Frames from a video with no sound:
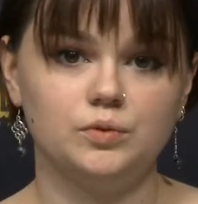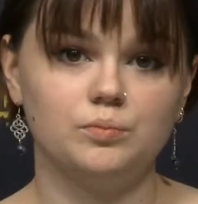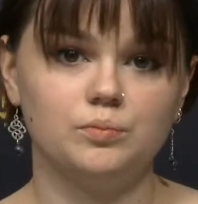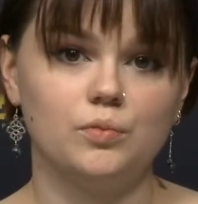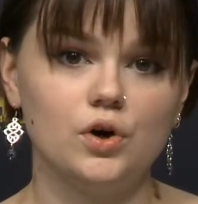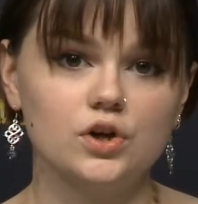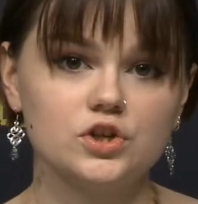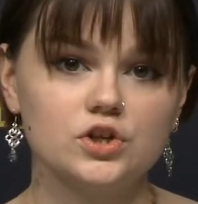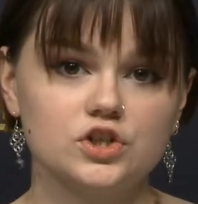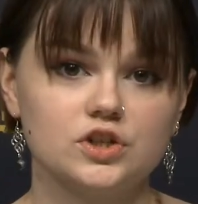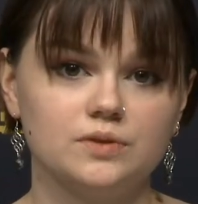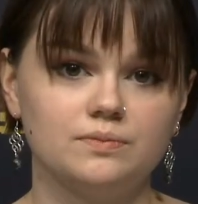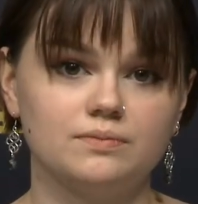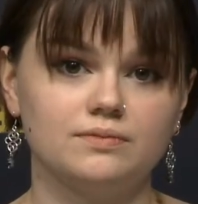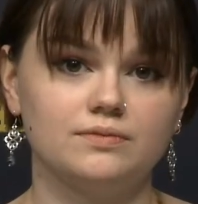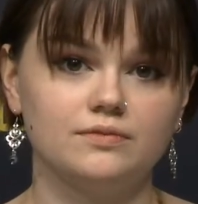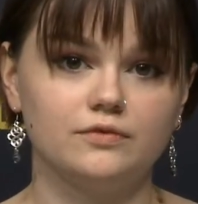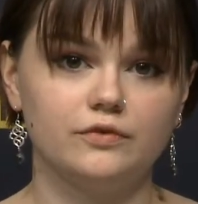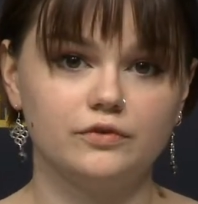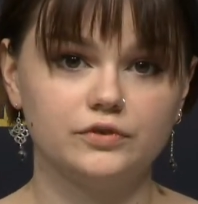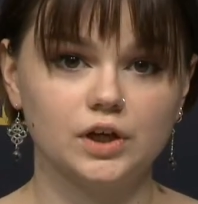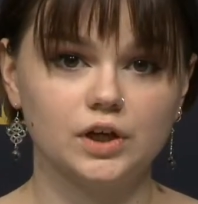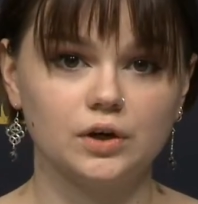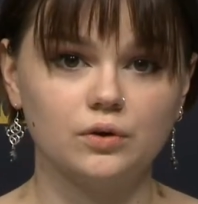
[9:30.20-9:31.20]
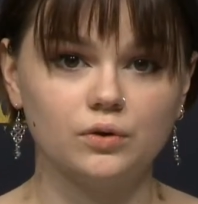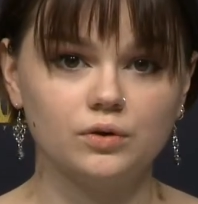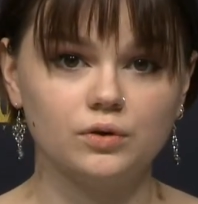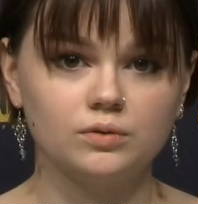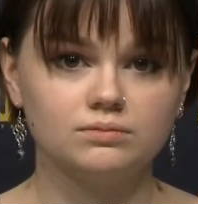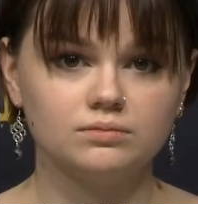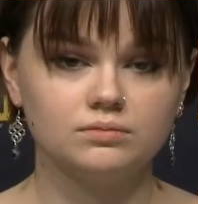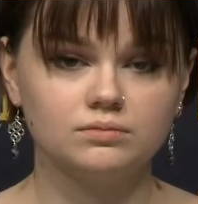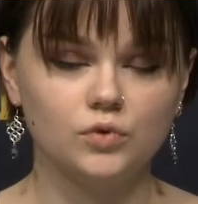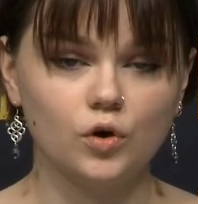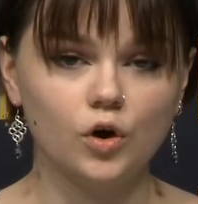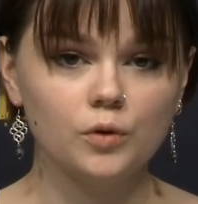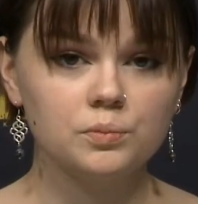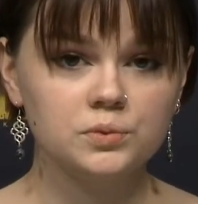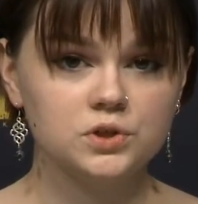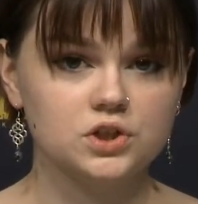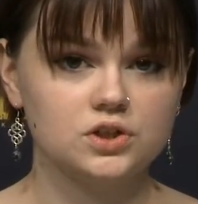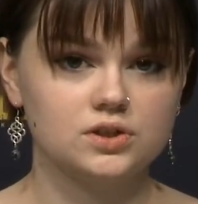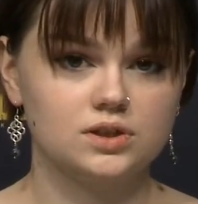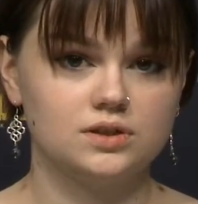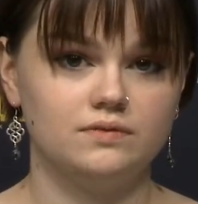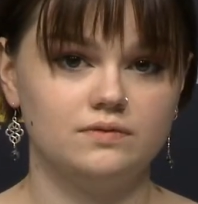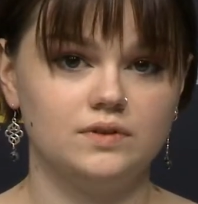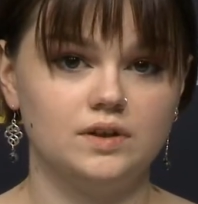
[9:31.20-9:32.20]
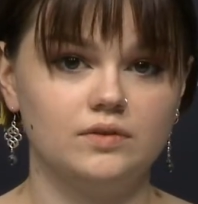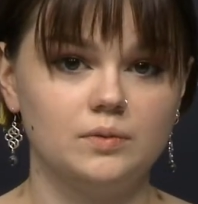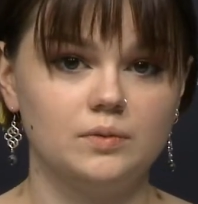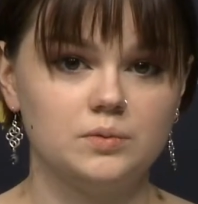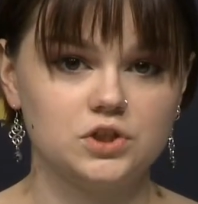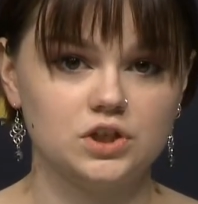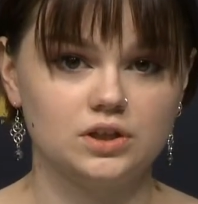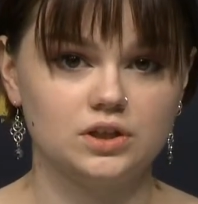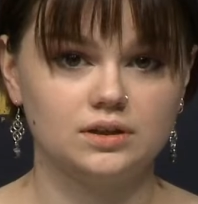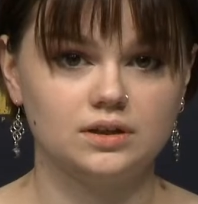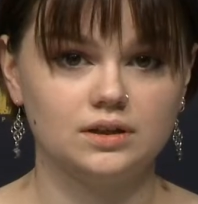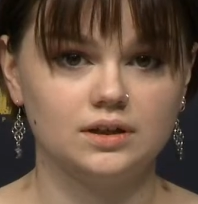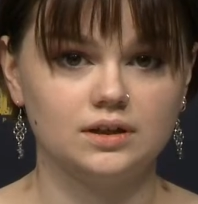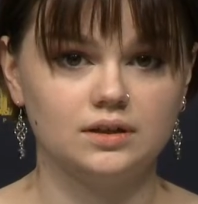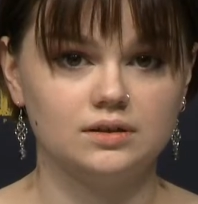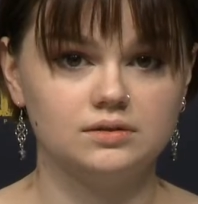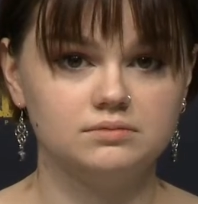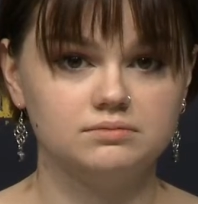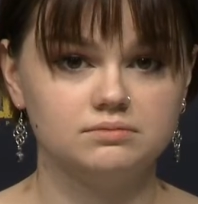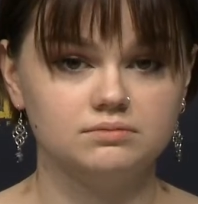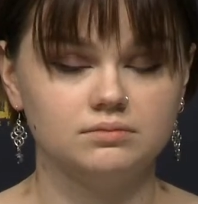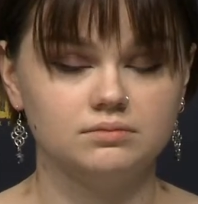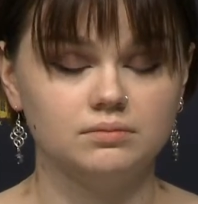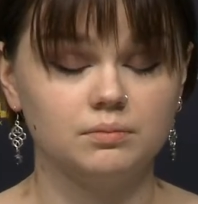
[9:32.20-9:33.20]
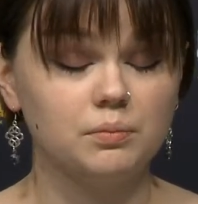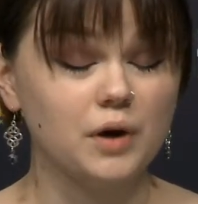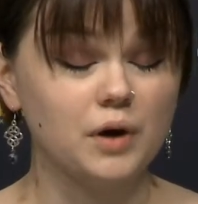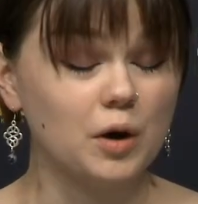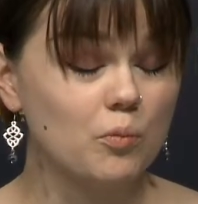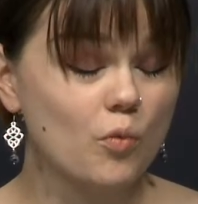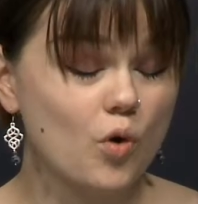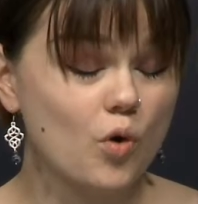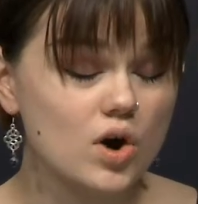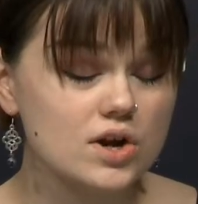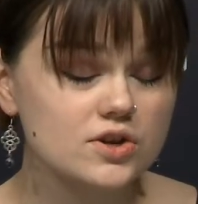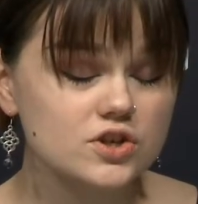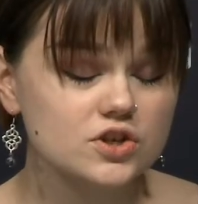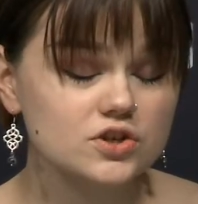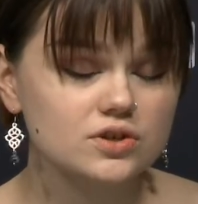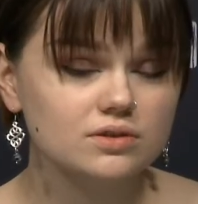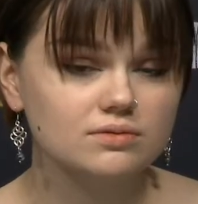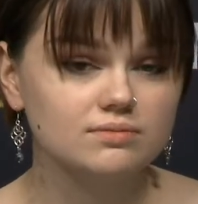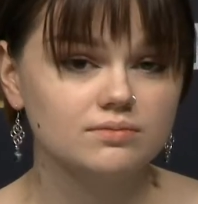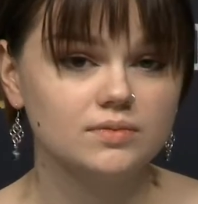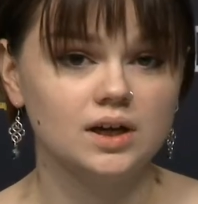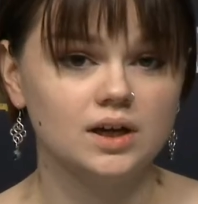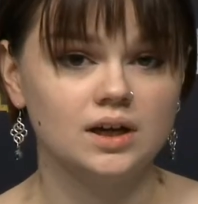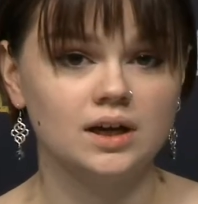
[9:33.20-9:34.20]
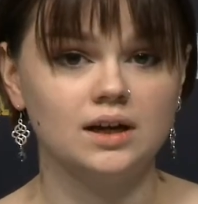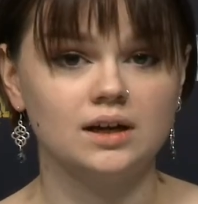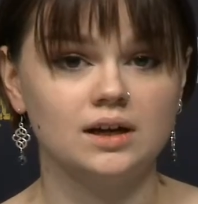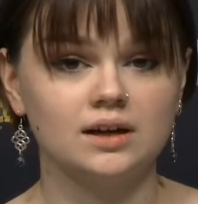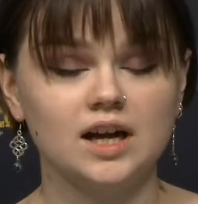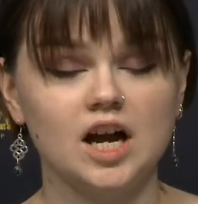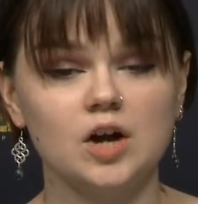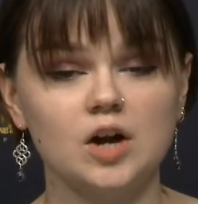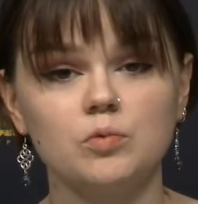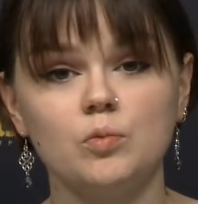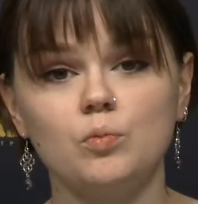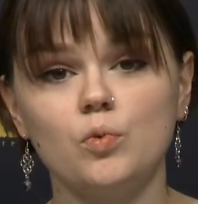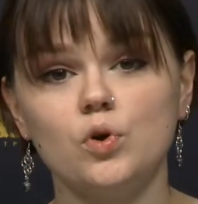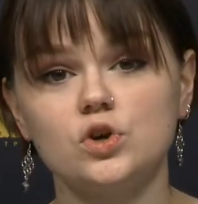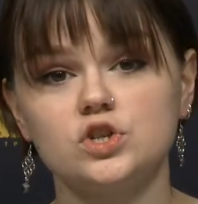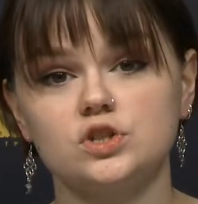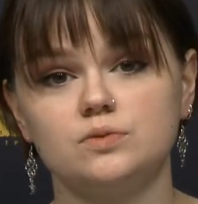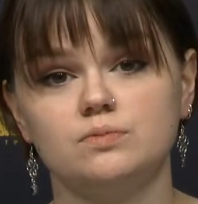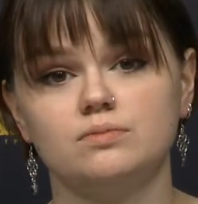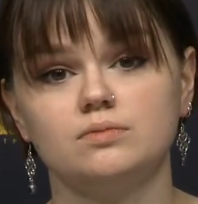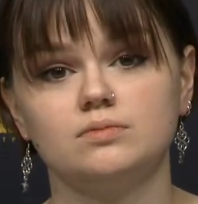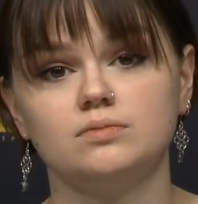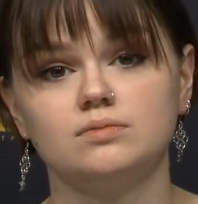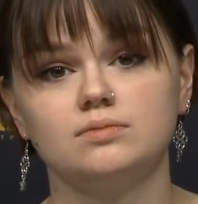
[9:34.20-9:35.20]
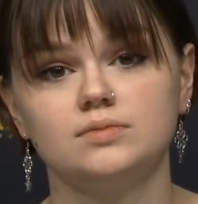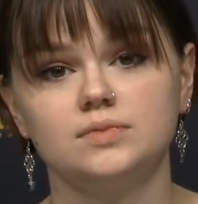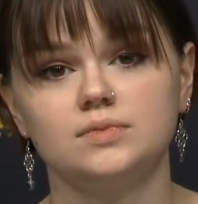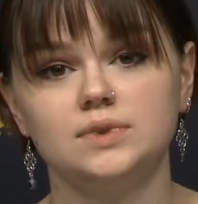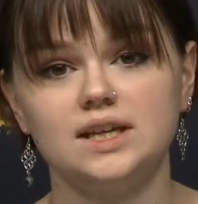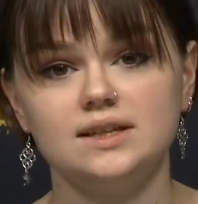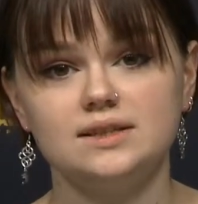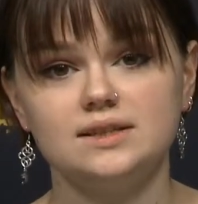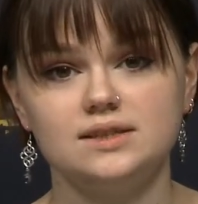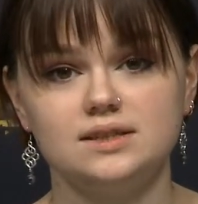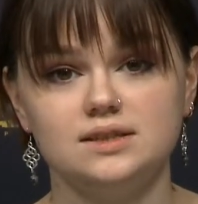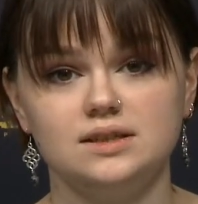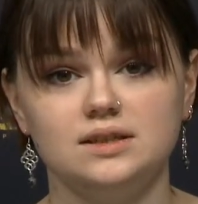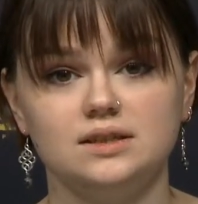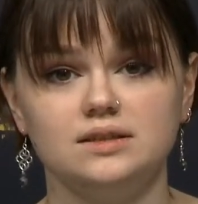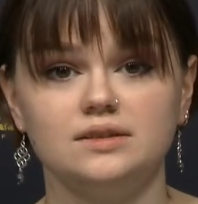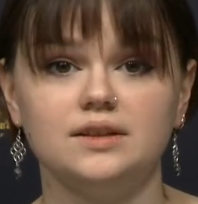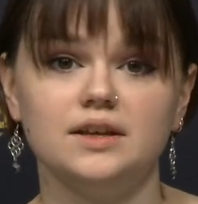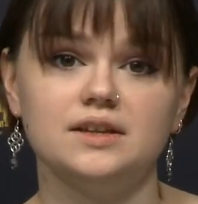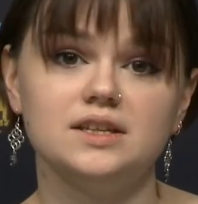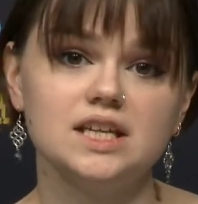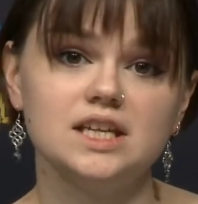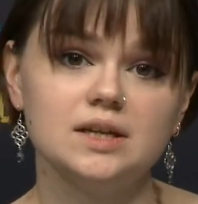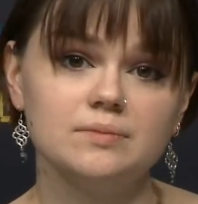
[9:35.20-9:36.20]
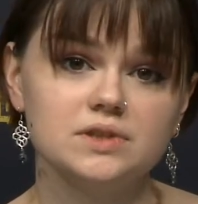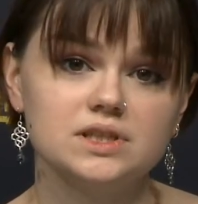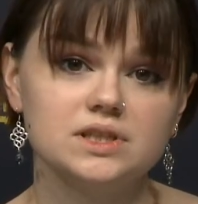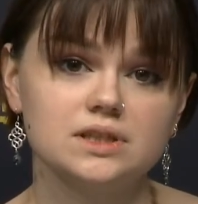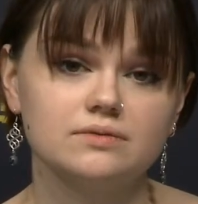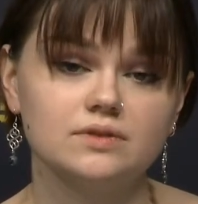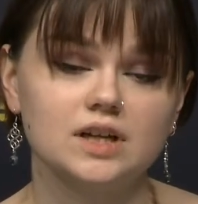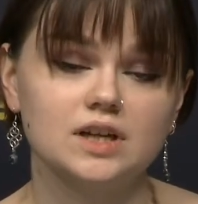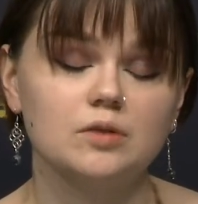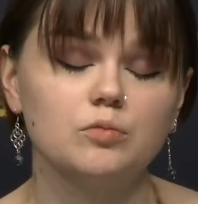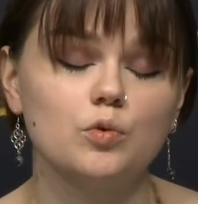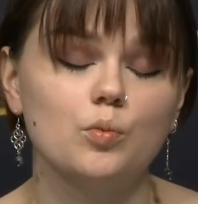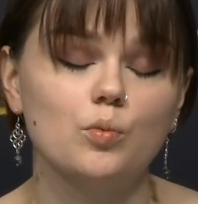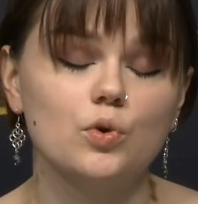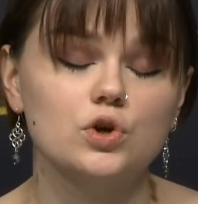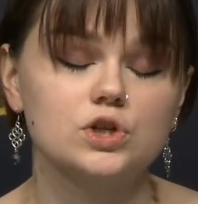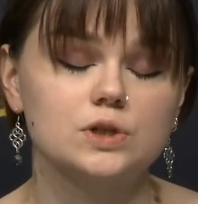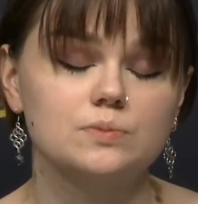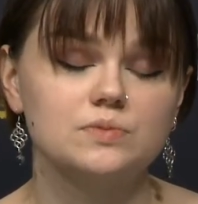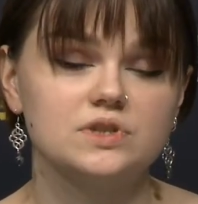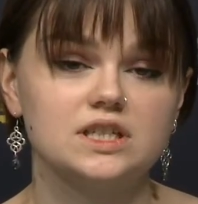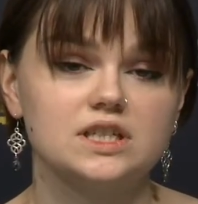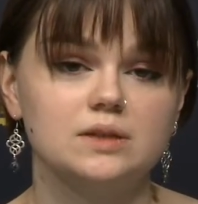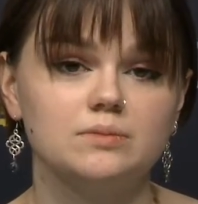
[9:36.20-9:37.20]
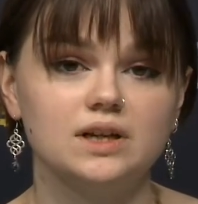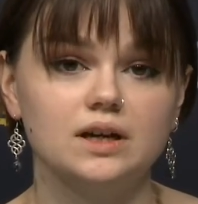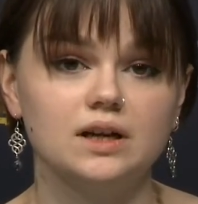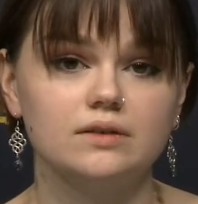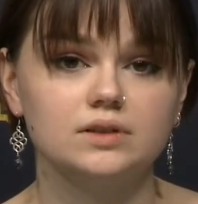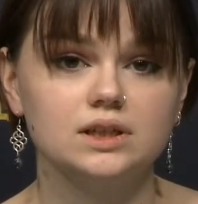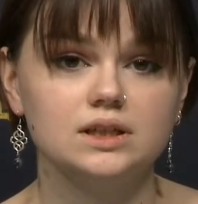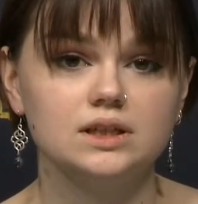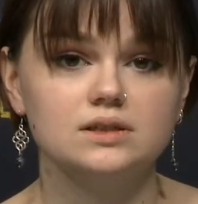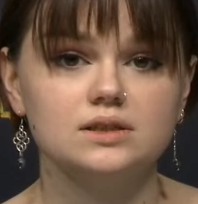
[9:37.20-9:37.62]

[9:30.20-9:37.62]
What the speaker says: So that is the question, how in such society we can help Ukraine,